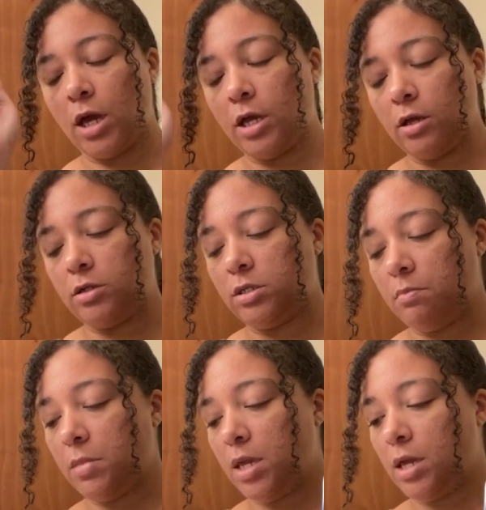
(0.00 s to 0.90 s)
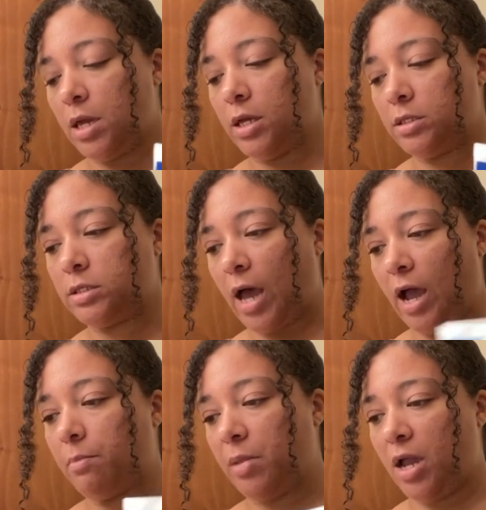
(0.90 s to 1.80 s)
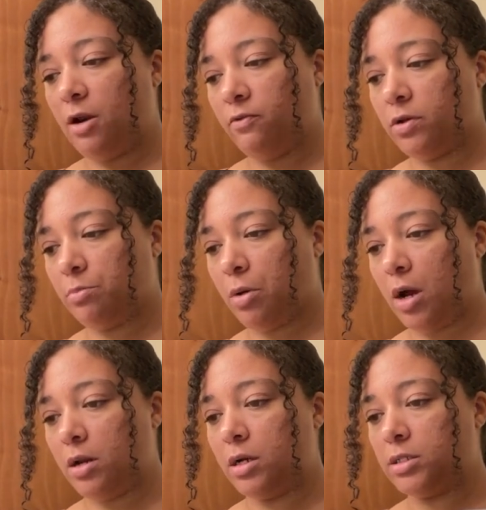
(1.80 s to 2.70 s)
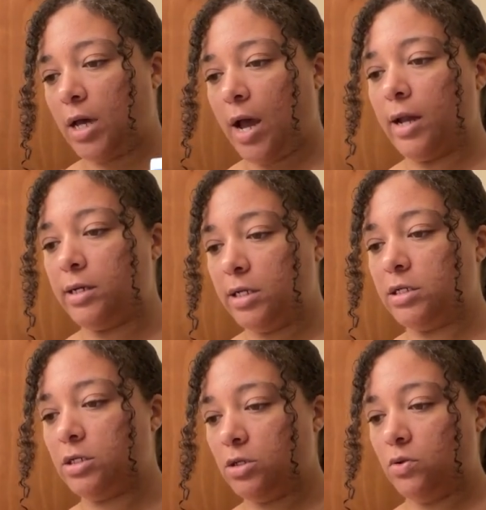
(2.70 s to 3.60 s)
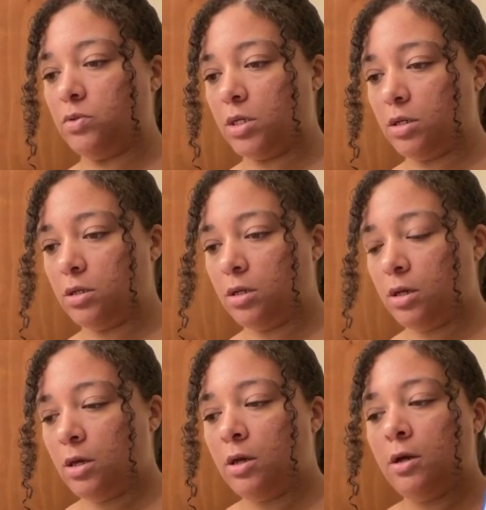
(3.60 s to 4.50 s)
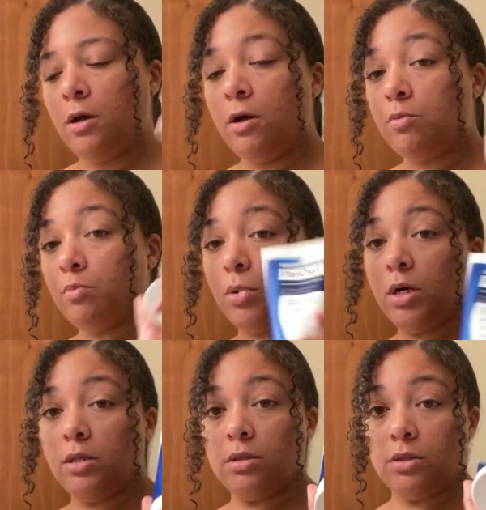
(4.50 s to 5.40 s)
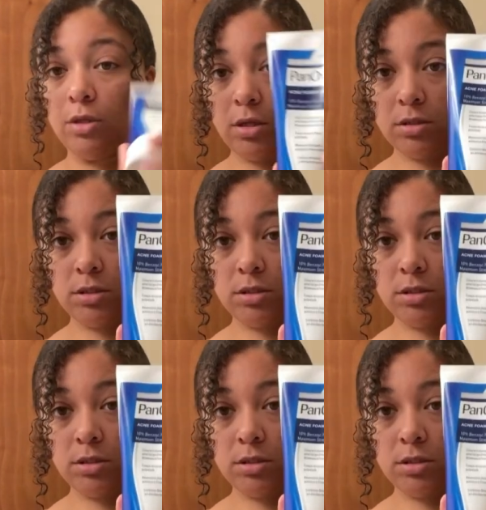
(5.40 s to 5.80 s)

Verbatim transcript: it, to me, it's, I paid for the product, I need to use it, but this